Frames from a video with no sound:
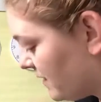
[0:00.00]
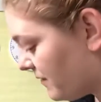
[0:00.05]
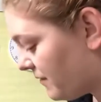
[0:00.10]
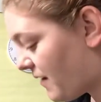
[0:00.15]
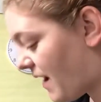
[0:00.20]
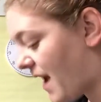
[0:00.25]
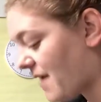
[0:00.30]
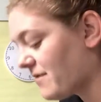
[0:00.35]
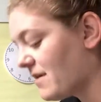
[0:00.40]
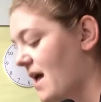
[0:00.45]
to
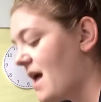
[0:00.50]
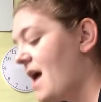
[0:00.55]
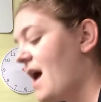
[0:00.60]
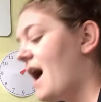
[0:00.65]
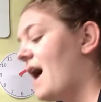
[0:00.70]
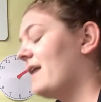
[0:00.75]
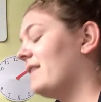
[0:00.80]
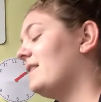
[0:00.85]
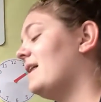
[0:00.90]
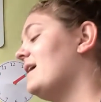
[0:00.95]
5,
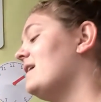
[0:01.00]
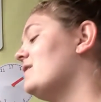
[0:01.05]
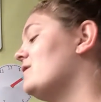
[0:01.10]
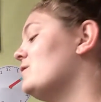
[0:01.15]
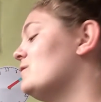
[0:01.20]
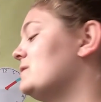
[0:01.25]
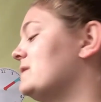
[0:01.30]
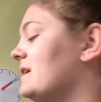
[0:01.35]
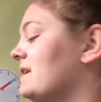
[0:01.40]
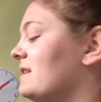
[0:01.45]
I like
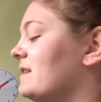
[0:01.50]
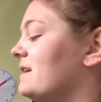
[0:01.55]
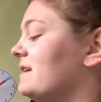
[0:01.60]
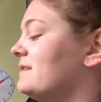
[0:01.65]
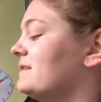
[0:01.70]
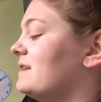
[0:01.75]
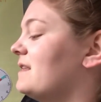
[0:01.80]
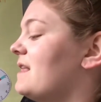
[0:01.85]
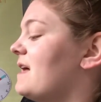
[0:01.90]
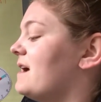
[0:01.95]
using
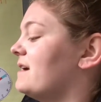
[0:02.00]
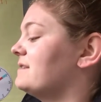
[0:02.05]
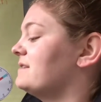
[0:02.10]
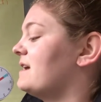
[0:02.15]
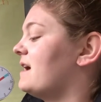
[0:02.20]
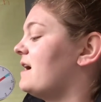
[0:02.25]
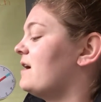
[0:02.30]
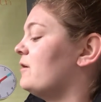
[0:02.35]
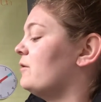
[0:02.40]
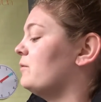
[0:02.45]
this clock to
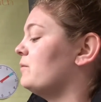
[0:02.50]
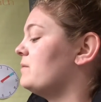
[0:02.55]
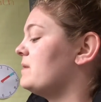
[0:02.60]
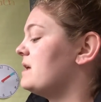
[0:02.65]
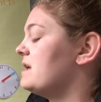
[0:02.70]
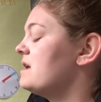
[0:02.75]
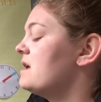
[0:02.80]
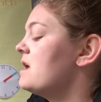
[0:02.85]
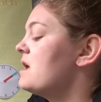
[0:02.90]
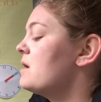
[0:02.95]
help
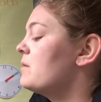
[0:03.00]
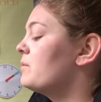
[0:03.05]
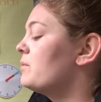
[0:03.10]
me,